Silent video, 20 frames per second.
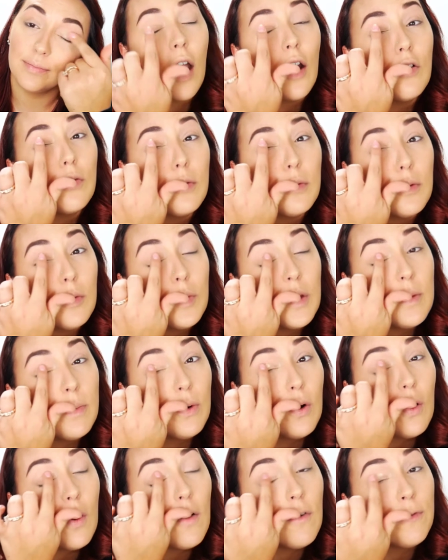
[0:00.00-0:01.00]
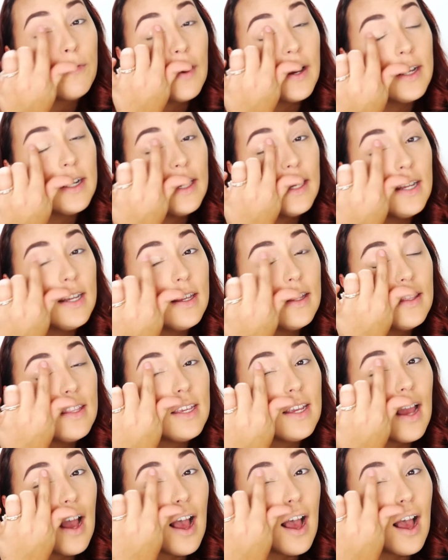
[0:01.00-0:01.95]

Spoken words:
I remember people fighting in the